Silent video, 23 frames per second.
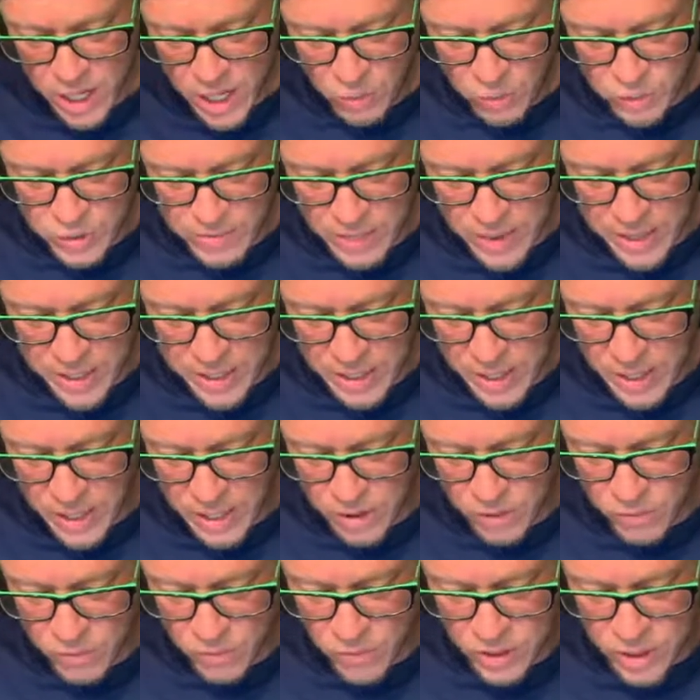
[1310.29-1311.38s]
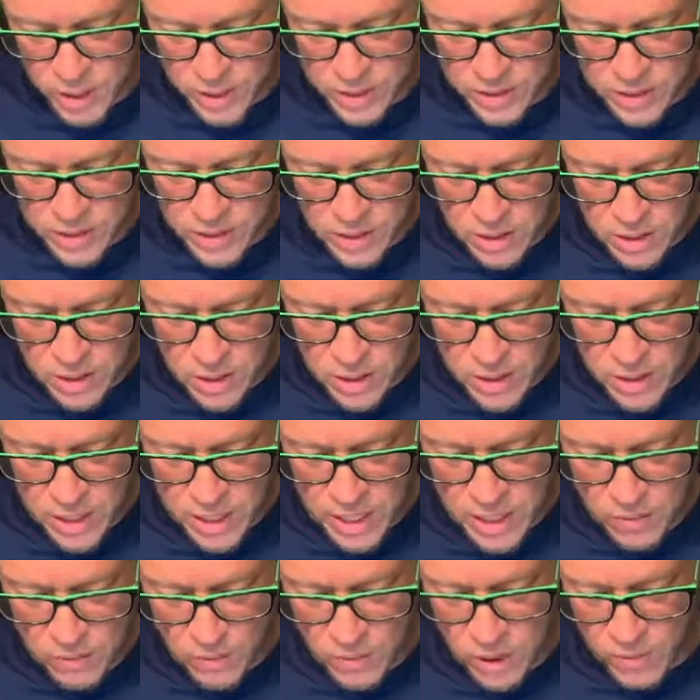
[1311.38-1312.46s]
was making hit and
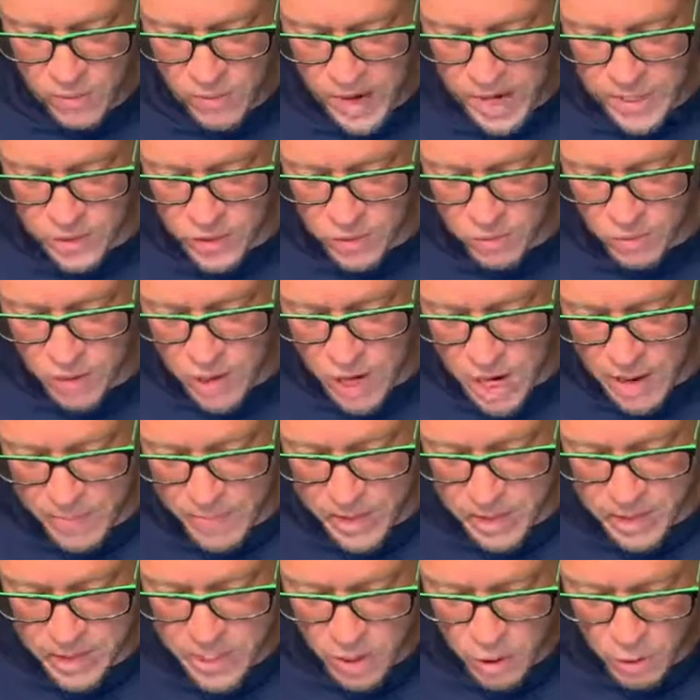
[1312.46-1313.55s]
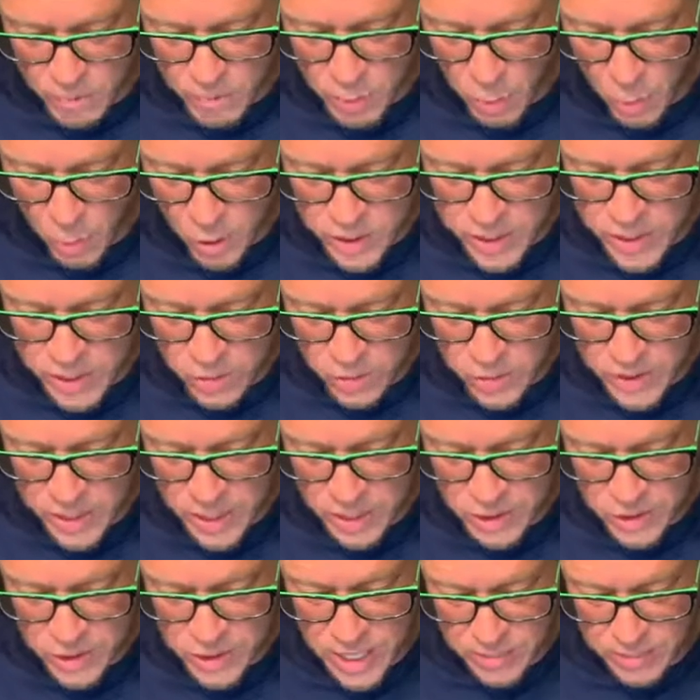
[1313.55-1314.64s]
run raids on communist-held ports, and was
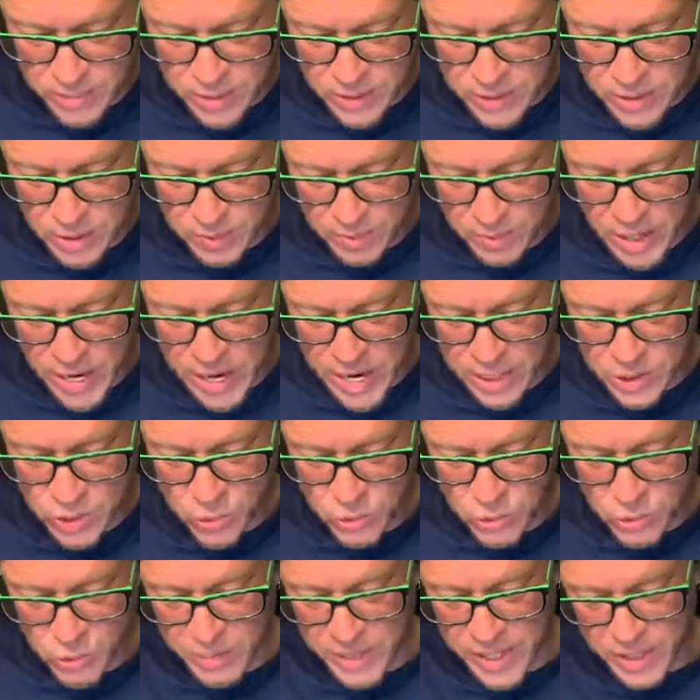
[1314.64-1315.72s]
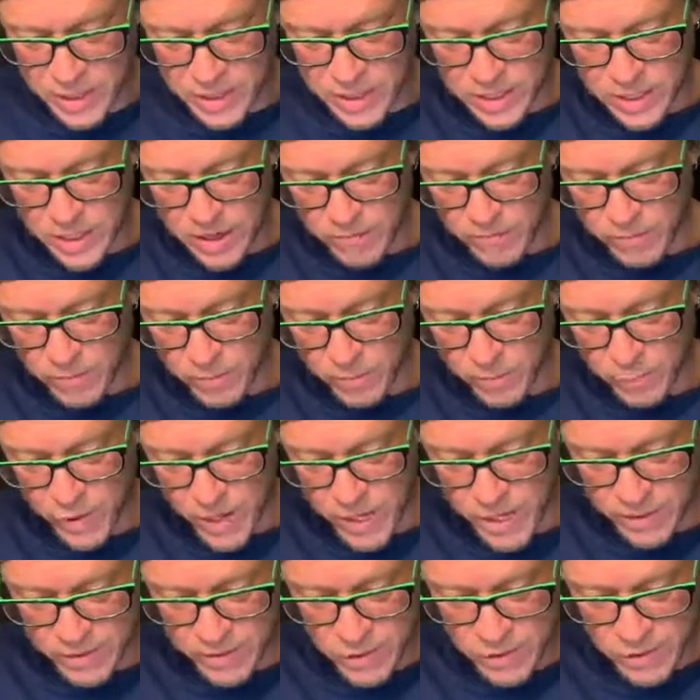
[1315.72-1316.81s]
intercepting supplies which were being sent from
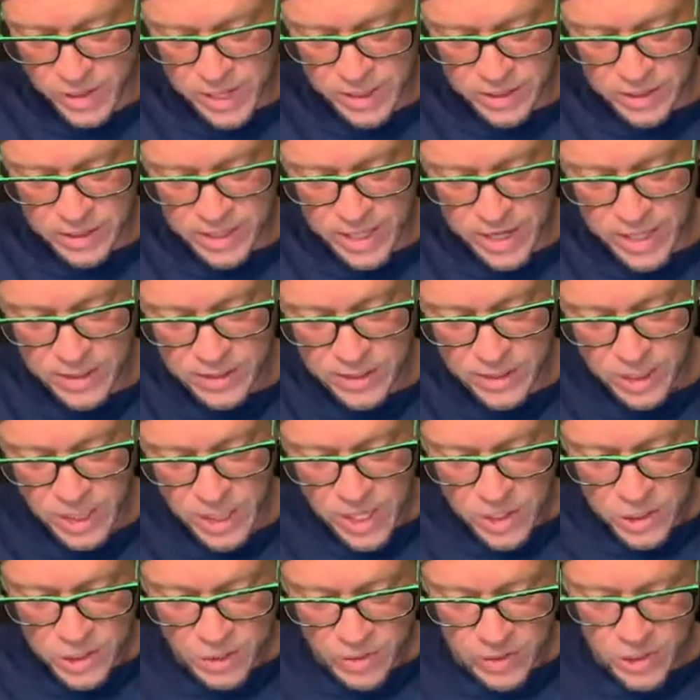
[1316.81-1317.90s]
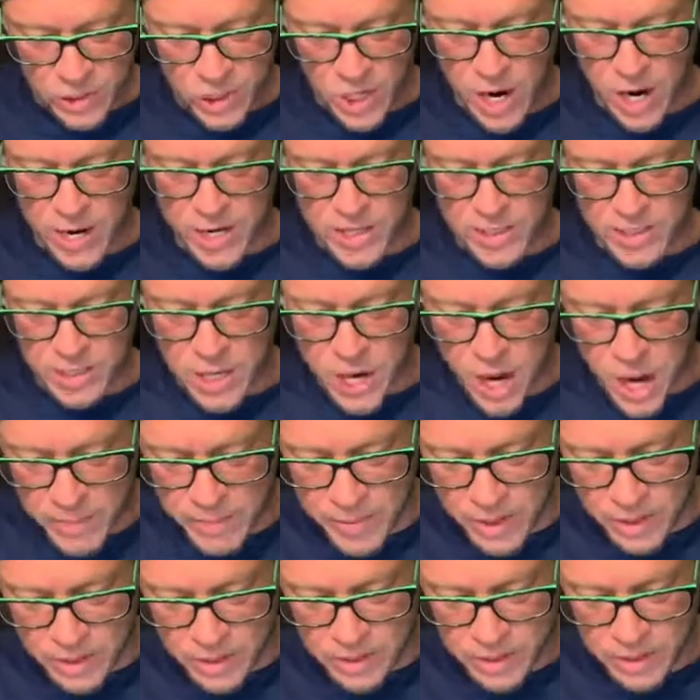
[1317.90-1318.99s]
Britain and the United States to the Chinese
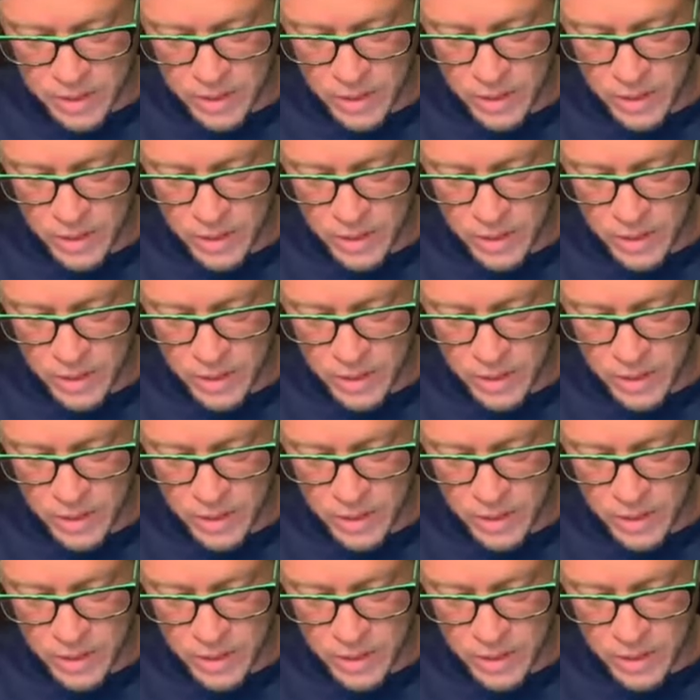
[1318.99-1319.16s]
communists.